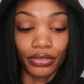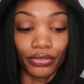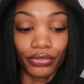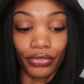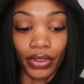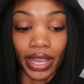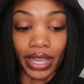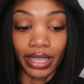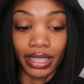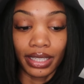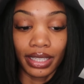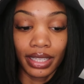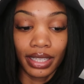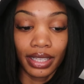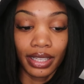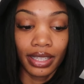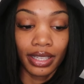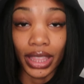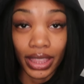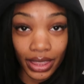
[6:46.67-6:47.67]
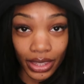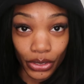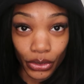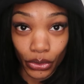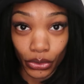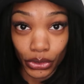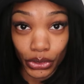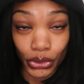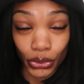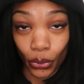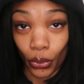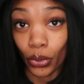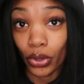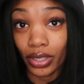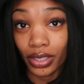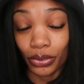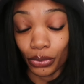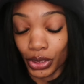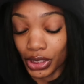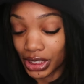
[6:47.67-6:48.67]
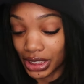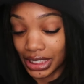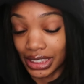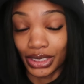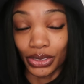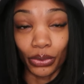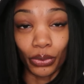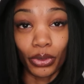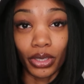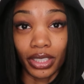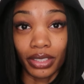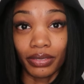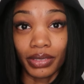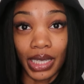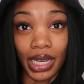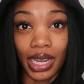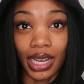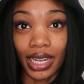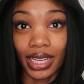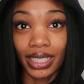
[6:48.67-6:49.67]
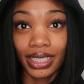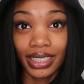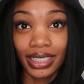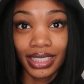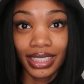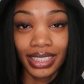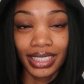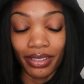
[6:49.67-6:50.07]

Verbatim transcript: And to fight with your sword, which is the word of God.